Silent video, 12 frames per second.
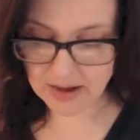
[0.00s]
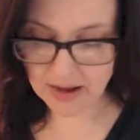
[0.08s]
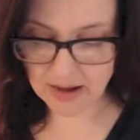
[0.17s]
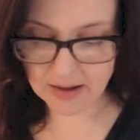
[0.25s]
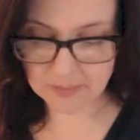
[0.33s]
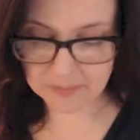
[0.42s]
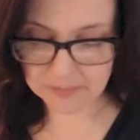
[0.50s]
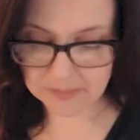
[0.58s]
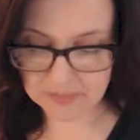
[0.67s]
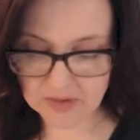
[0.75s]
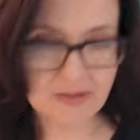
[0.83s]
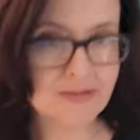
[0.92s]

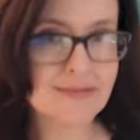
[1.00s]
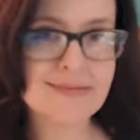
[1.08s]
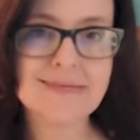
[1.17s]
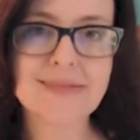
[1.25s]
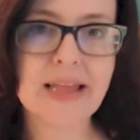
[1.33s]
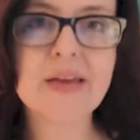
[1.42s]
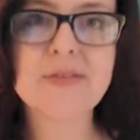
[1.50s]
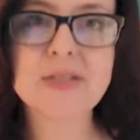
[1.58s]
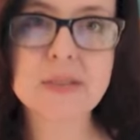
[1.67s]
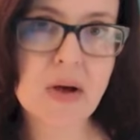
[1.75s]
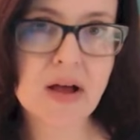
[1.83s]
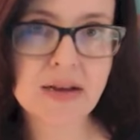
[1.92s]
Like if it's
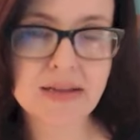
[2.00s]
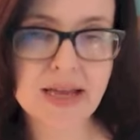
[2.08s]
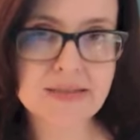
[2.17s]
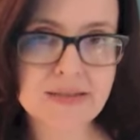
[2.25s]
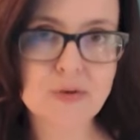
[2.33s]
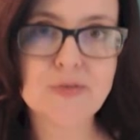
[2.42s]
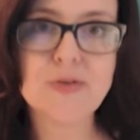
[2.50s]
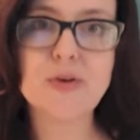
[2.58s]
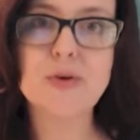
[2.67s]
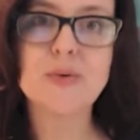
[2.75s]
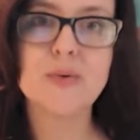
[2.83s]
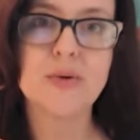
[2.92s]
a podcast
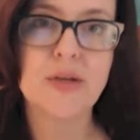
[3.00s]
interview,